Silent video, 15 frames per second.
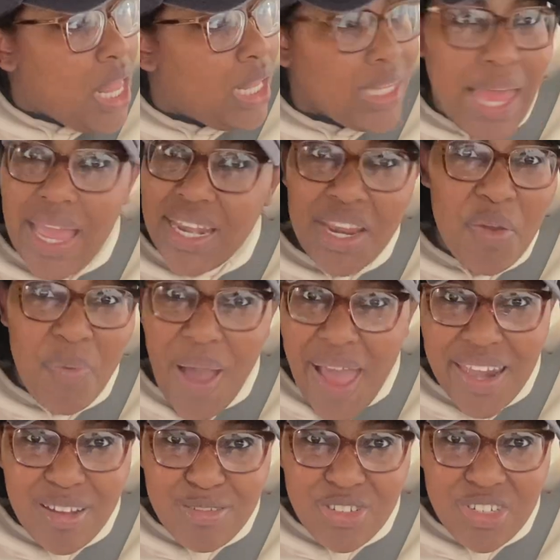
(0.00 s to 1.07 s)
Lady, why
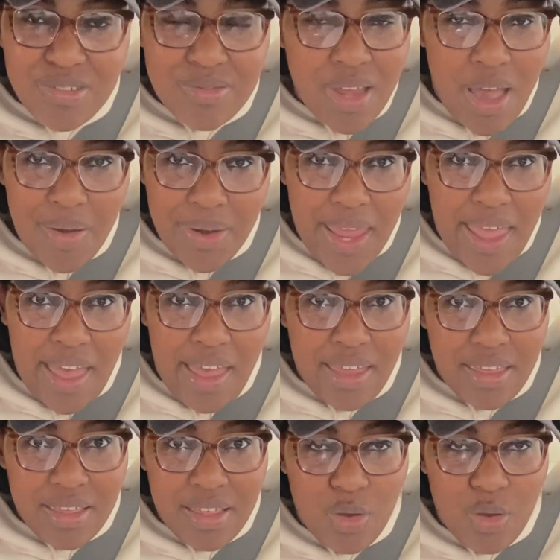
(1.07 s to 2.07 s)
don't you know that?